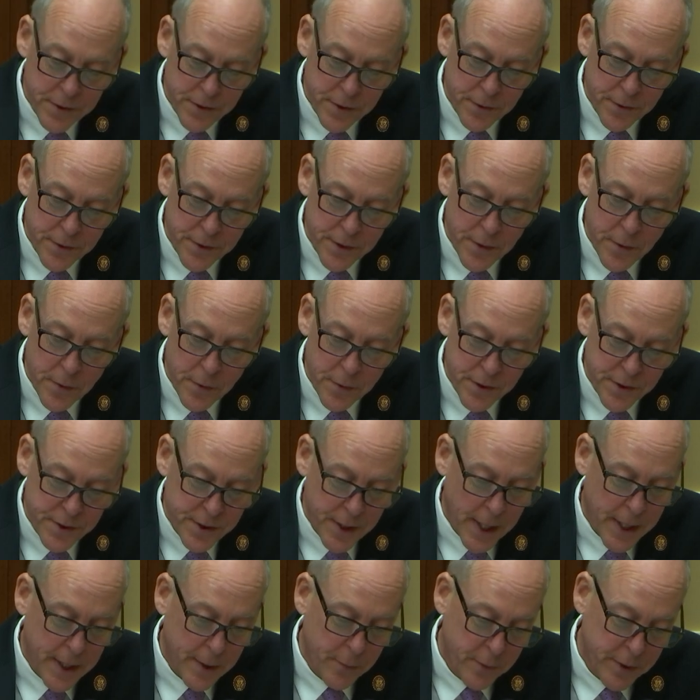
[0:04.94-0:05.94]
measles,
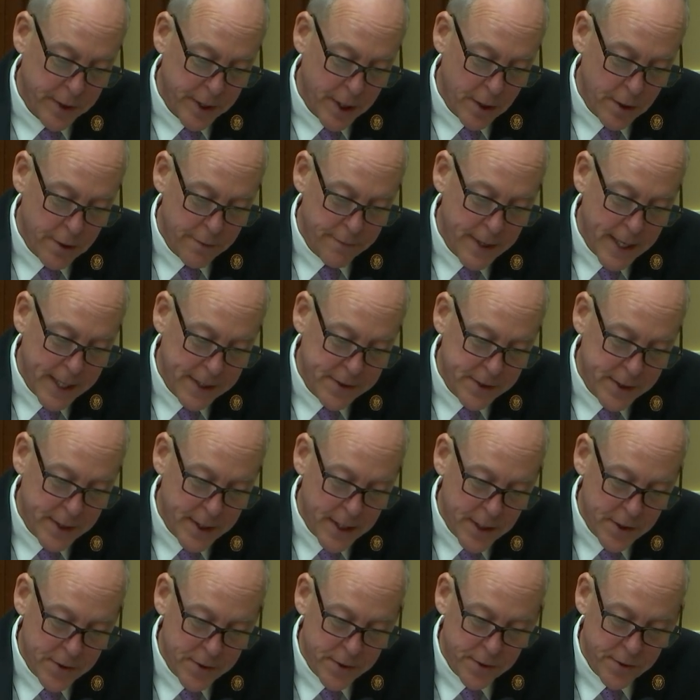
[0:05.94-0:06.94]
coinciding with the
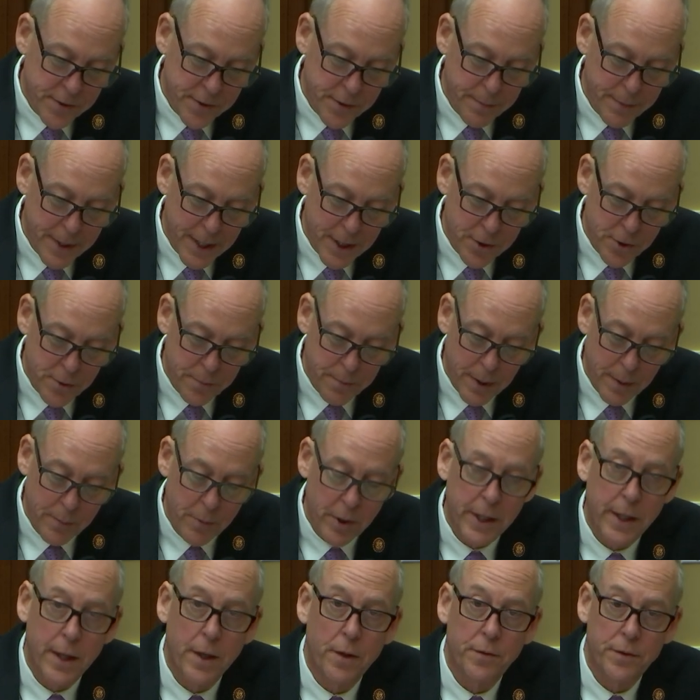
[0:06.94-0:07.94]
under-vaccination, is a major
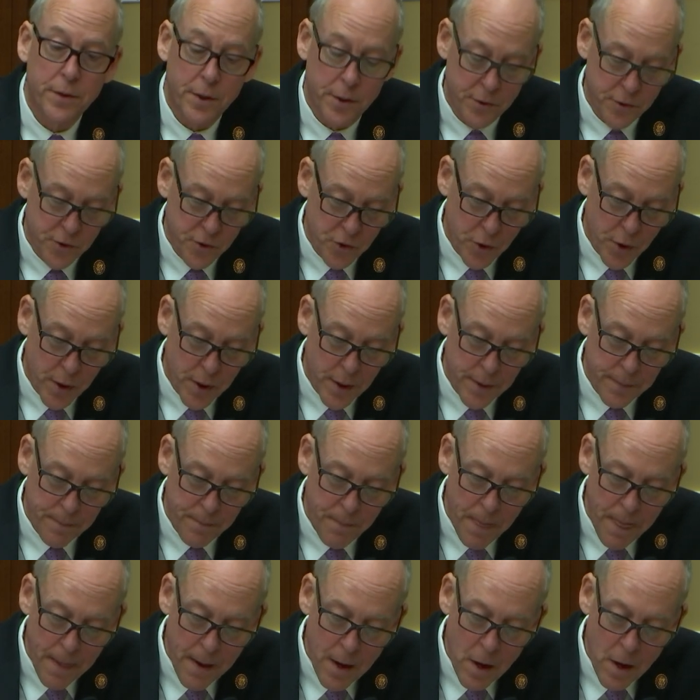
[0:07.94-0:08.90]
public health concern.